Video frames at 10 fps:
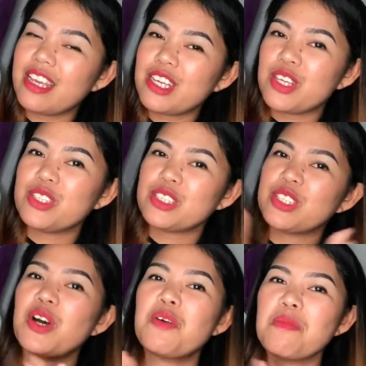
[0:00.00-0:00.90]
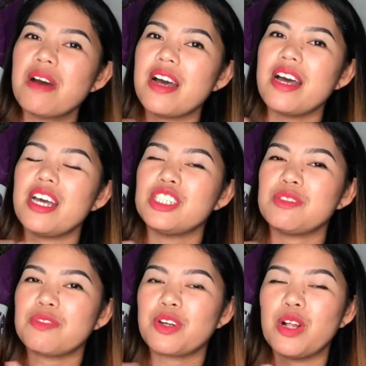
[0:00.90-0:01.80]
Thank you so much
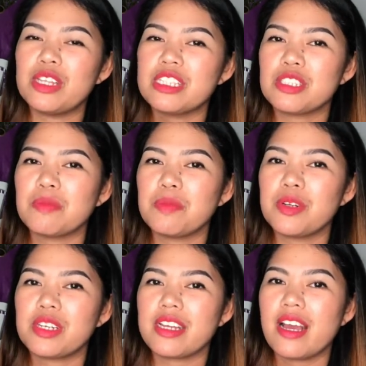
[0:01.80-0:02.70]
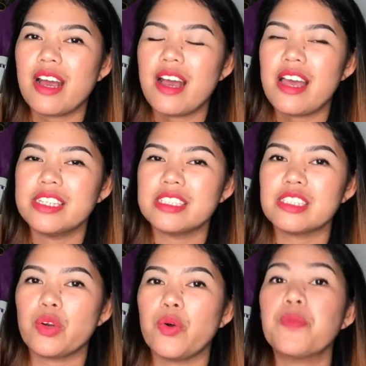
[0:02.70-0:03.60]
for all the support, guys.
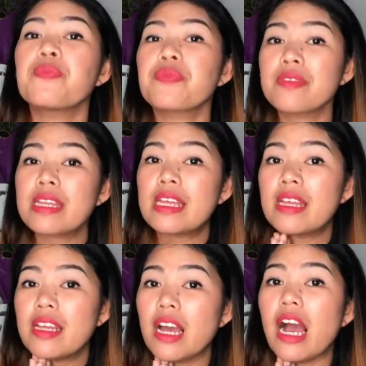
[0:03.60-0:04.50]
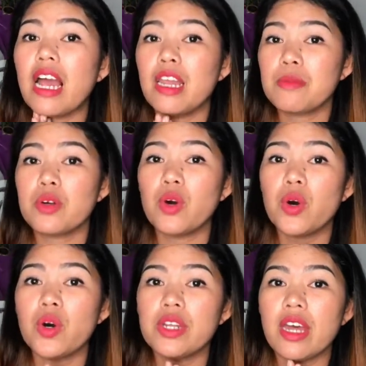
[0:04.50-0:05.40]
So, alam
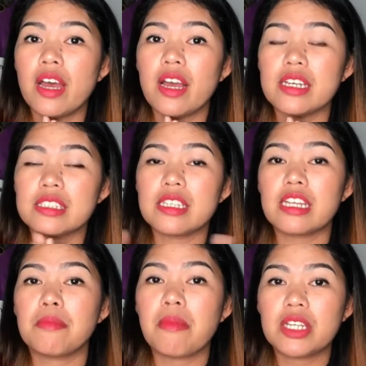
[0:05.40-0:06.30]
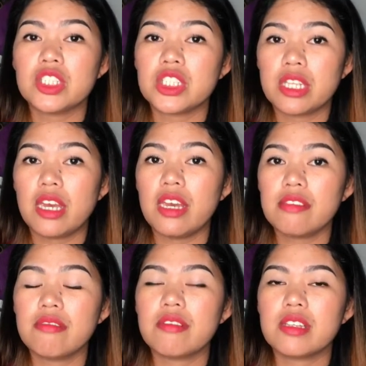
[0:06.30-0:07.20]
ko na it's not much
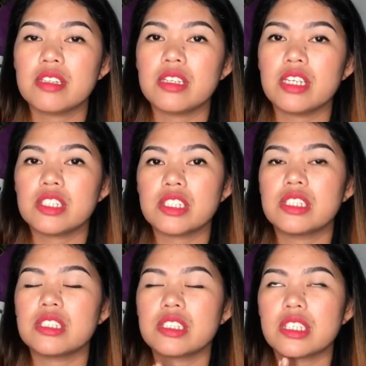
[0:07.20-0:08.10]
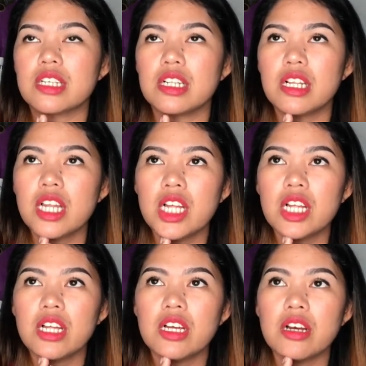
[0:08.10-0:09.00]
yet. It's still,
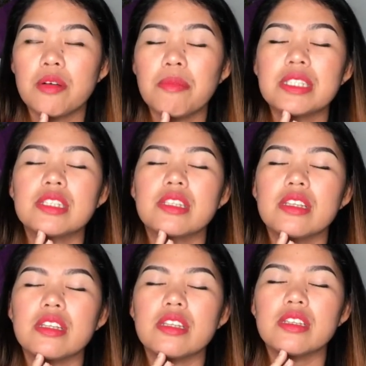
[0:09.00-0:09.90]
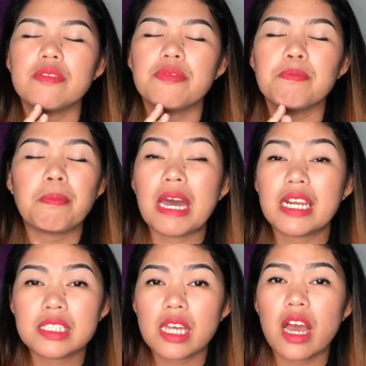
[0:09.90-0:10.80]
but
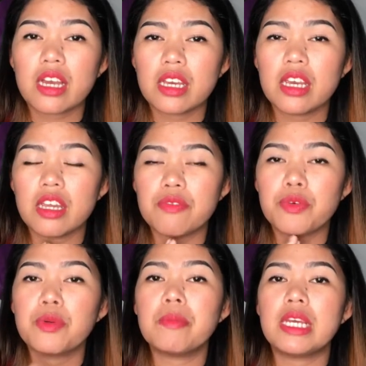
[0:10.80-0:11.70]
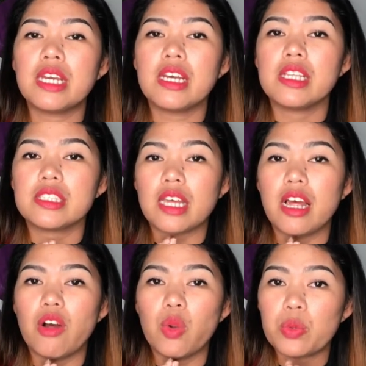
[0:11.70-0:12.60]
para sa akin, for me, it's
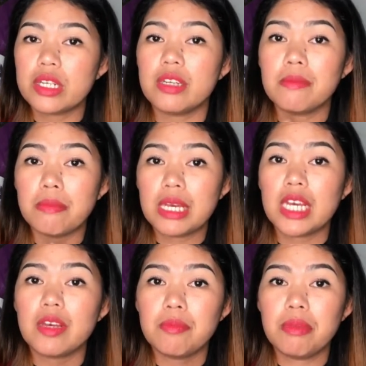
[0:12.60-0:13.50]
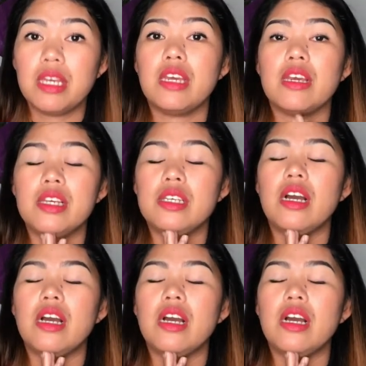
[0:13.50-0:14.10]
already big, big